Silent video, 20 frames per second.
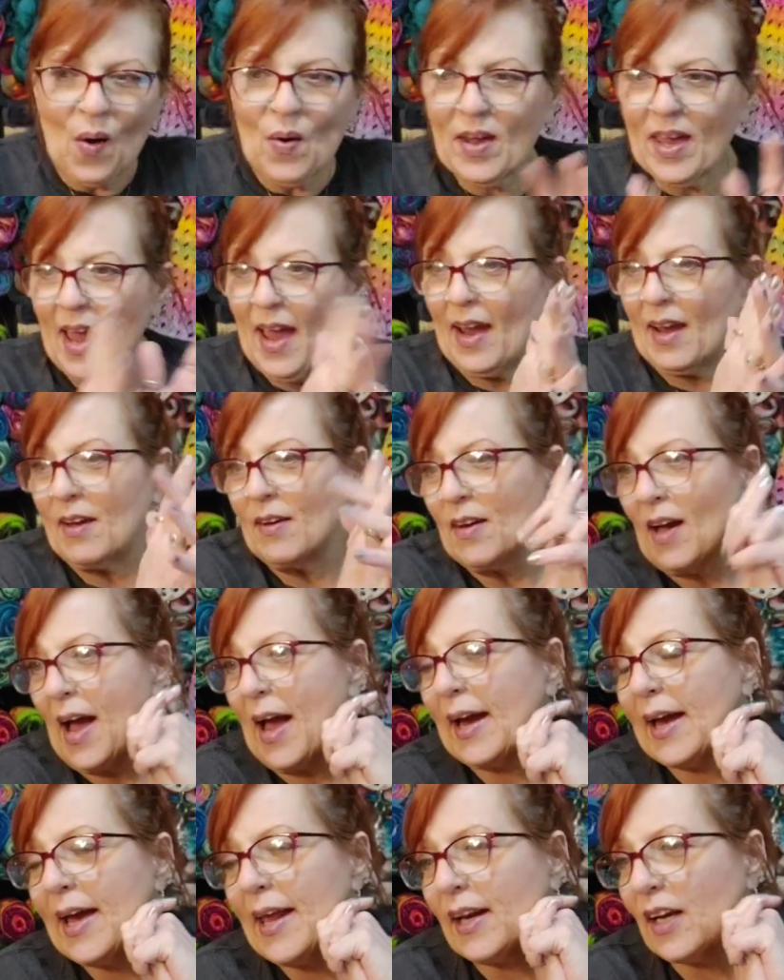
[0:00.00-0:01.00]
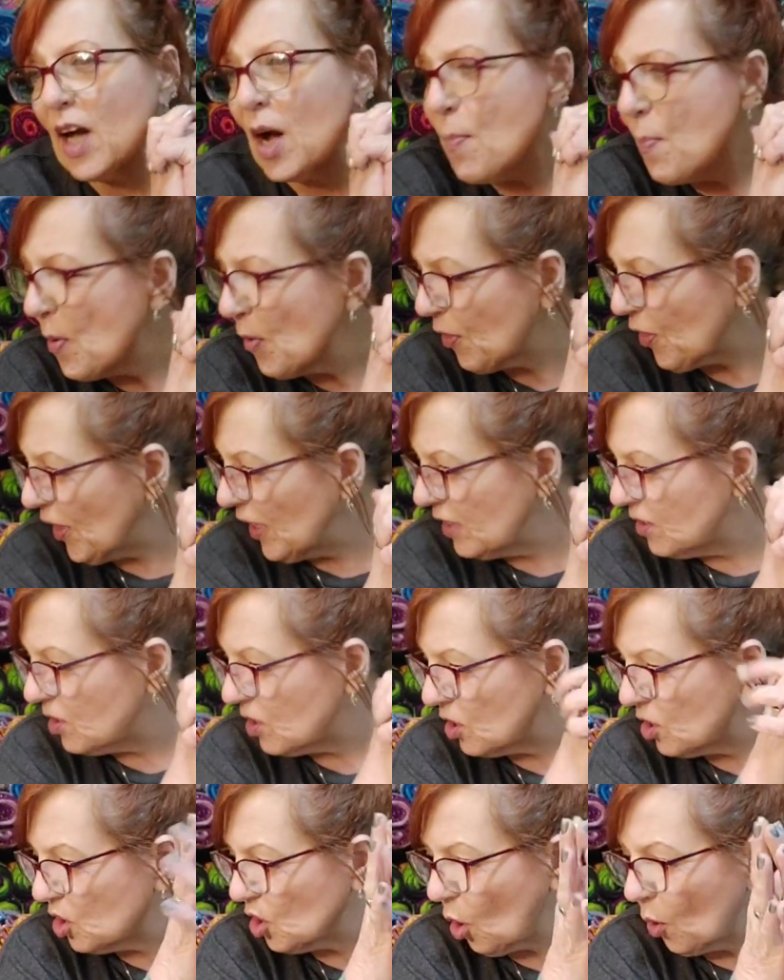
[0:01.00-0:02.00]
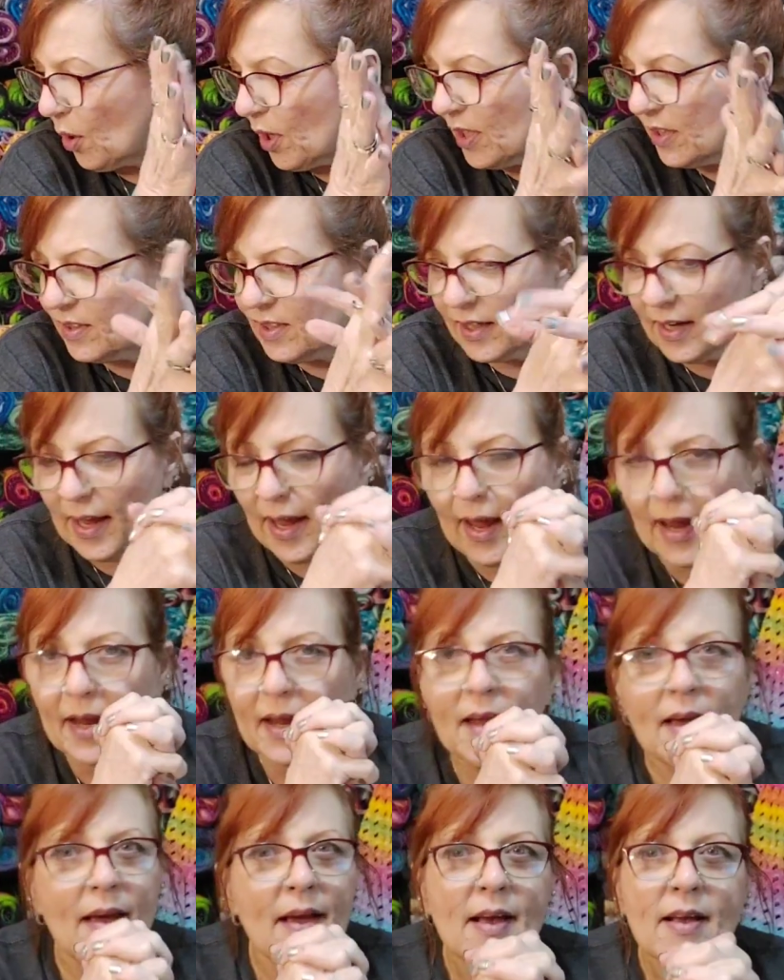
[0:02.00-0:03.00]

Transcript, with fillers: okay, I got a couple things to show you today.